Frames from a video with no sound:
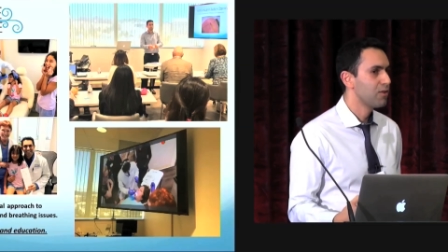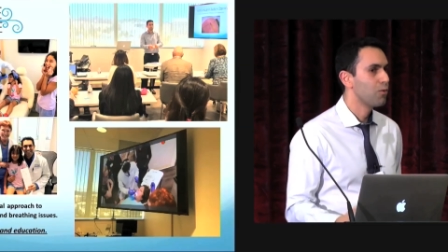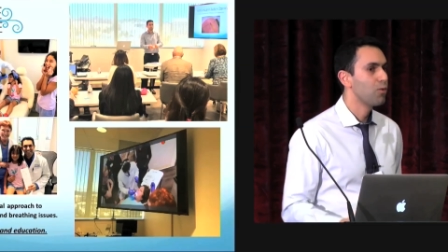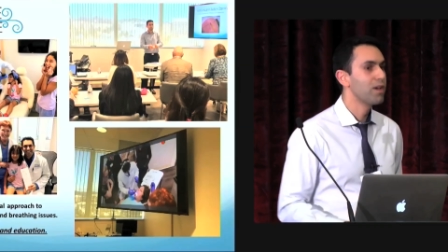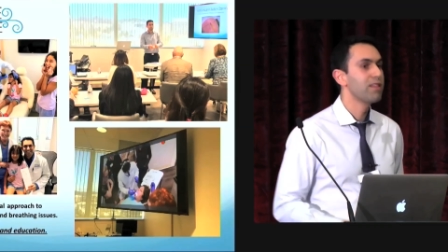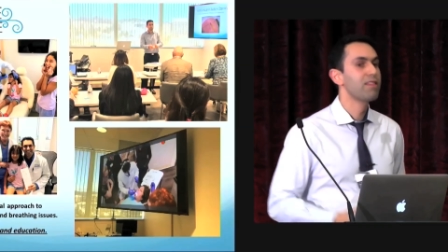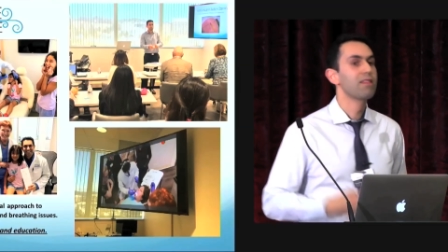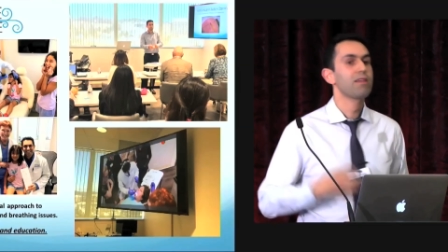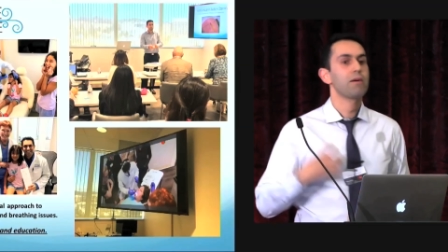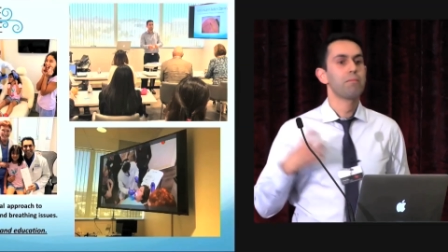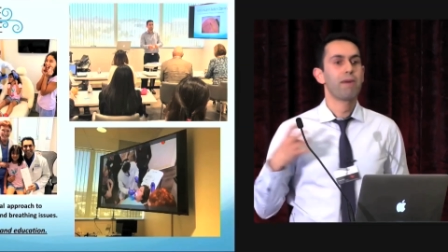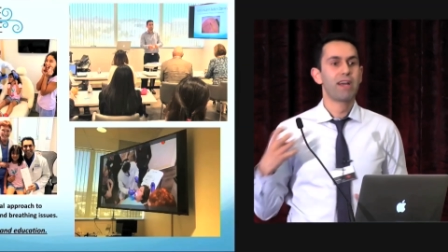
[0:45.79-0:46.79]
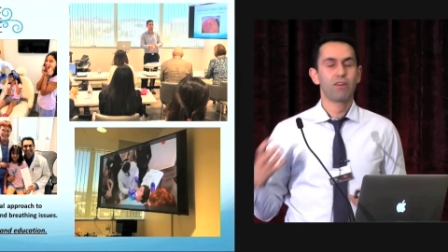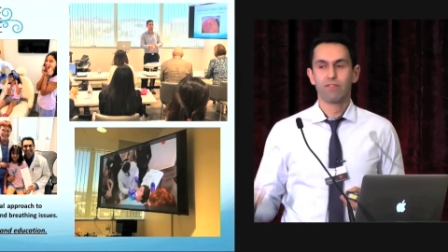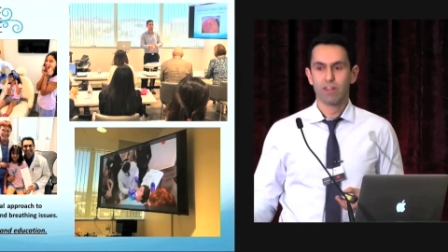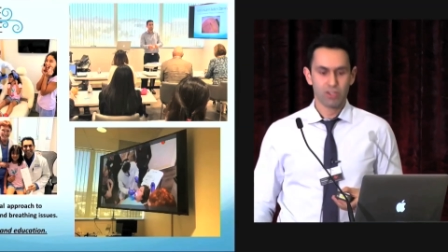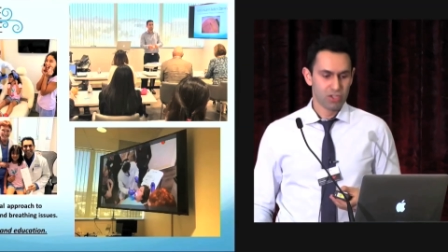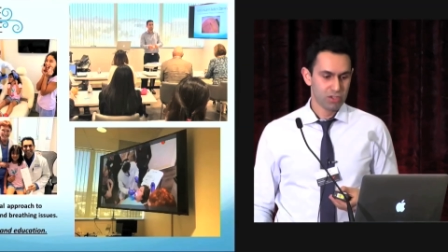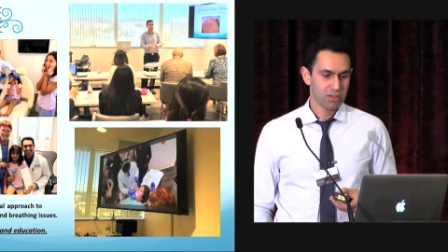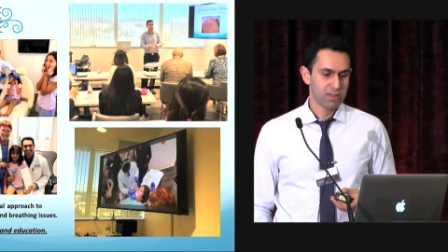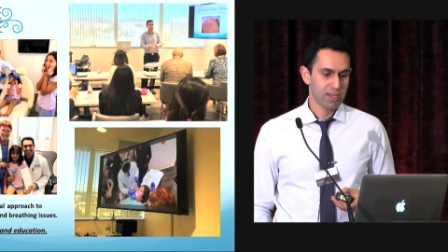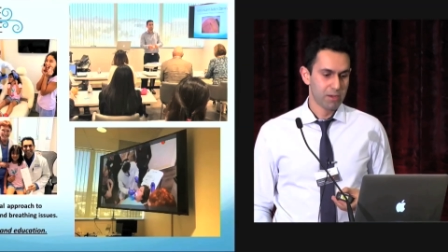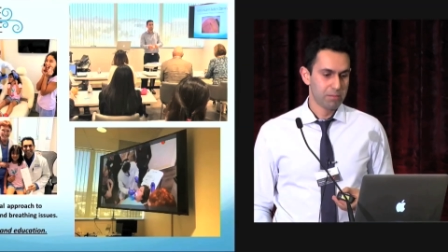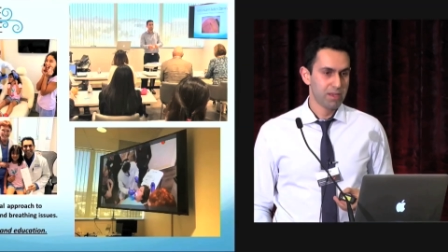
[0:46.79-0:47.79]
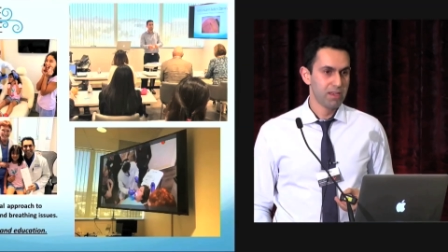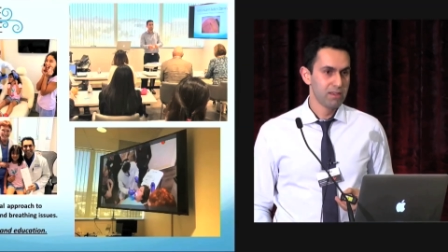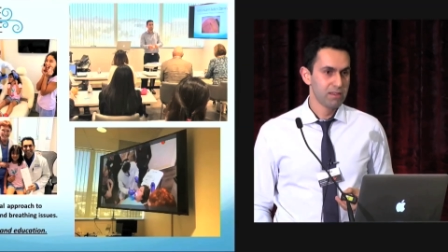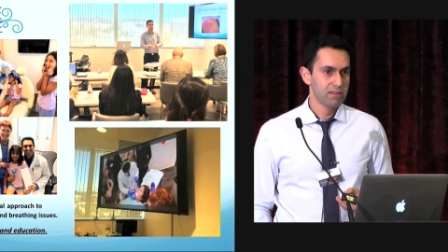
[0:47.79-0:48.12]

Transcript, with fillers: with myofunctional therapy